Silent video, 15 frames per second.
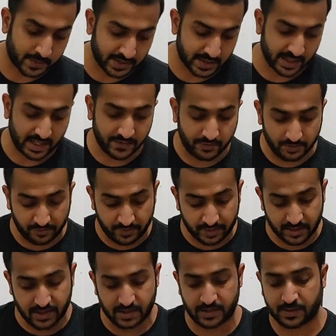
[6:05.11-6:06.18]
But even
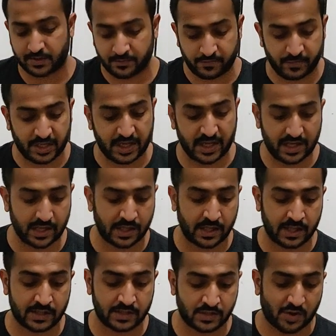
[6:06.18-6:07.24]
with the very
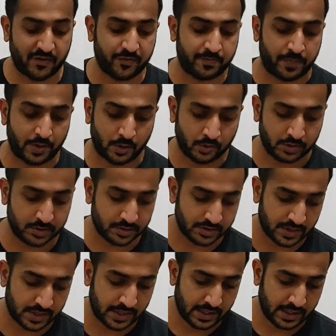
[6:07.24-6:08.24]
soft blows